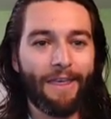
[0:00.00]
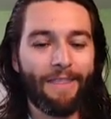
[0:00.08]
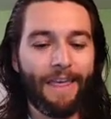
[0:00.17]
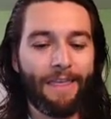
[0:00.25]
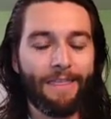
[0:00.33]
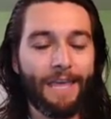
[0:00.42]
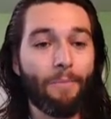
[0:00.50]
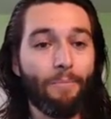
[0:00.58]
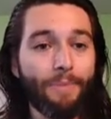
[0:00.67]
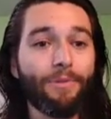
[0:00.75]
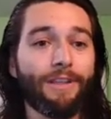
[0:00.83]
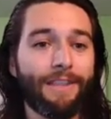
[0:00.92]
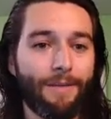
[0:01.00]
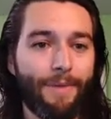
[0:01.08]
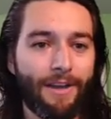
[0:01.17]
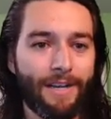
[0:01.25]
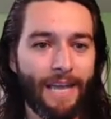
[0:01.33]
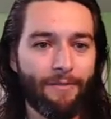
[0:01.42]
they think biblically
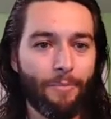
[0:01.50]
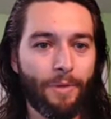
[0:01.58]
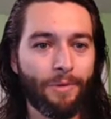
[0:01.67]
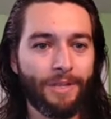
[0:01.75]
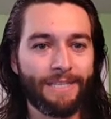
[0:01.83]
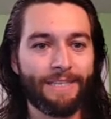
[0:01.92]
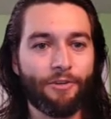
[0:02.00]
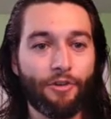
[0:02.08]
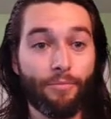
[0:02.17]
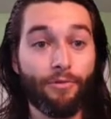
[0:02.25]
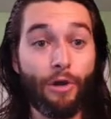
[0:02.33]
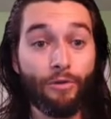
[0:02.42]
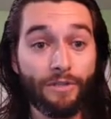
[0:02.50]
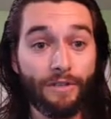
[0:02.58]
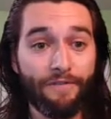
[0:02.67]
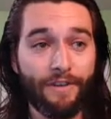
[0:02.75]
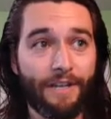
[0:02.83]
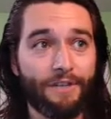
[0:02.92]
about it and have a biblically centered approach
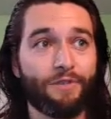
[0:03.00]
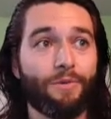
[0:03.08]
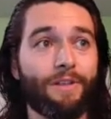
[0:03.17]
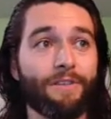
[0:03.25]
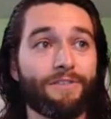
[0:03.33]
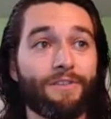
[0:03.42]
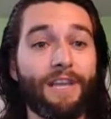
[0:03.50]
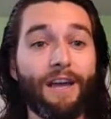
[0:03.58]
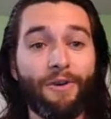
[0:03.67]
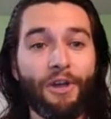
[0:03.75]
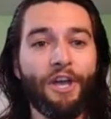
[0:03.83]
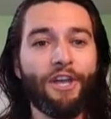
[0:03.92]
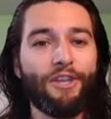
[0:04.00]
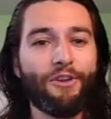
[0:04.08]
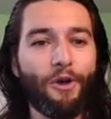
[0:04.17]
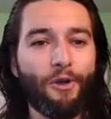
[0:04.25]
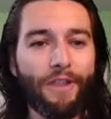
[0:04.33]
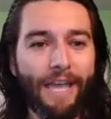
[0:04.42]
to financial wellness. So now
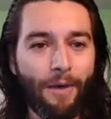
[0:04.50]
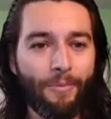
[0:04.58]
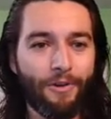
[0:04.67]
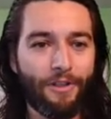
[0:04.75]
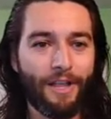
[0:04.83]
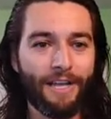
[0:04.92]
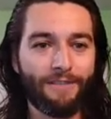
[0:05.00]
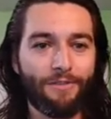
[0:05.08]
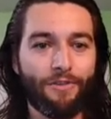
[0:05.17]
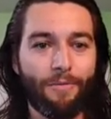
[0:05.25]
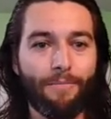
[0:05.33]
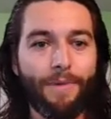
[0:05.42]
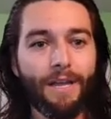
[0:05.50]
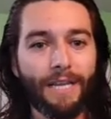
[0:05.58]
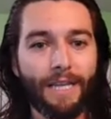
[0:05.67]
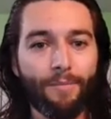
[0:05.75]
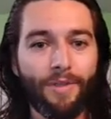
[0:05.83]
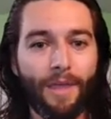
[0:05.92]
you're not only helping your clients with your
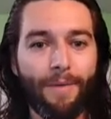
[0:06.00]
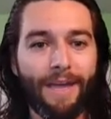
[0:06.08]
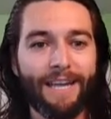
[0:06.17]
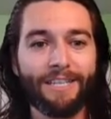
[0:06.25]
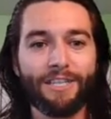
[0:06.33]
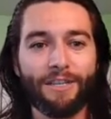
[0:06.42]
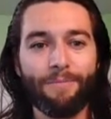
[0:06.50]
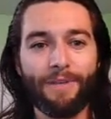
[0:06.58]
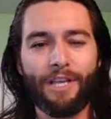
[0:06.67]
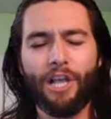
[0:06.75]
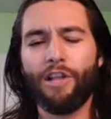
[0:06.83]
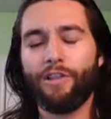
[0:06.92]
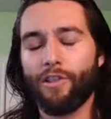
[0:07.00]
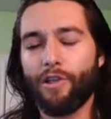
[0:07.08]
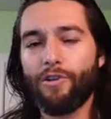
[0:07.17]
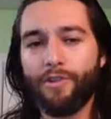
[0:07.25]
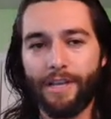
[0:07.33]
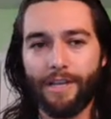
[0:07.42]
money, but they might actually be
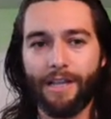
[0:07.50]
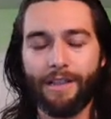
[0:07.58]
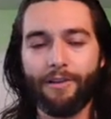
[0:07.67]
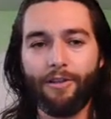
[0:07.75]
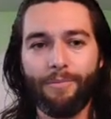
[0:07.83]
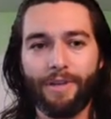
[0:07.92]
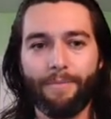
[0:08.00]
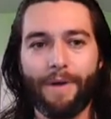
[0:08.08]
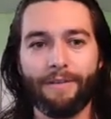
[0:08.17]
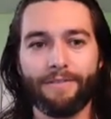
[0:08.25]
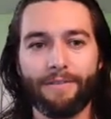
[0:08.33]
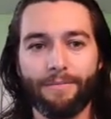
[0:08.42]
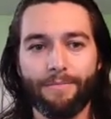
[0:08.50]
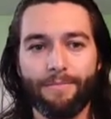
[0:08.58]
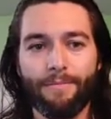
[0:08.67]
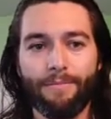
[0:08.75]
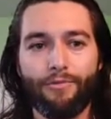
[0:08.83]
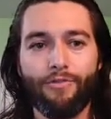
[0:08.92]
learning a little bit about some
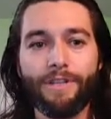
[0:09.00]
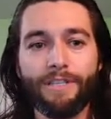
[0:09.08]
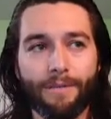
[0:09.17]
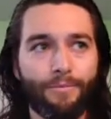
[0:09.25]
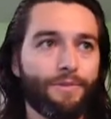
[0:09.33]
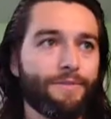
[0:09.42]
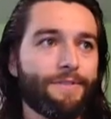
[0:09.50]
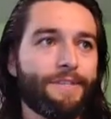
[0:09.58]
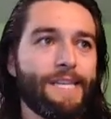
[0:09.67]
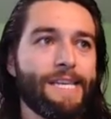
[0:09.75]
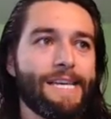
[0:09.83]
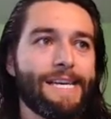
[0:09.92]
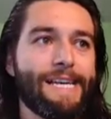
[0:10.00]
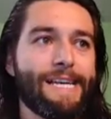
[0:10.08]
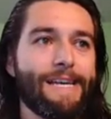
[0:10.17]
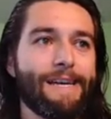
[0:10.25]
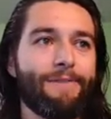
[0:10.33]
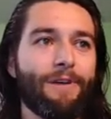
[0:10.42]
principles
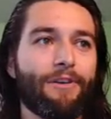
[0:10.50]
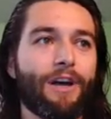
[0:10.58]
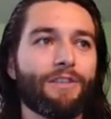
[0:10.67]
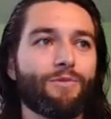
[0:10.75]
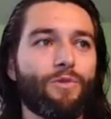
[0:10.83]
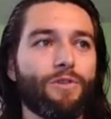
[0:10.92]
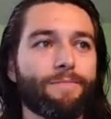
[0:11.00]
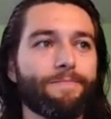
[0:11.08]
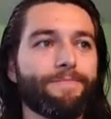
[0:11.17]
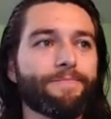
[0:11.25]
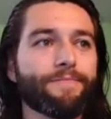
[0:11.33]
around God's word.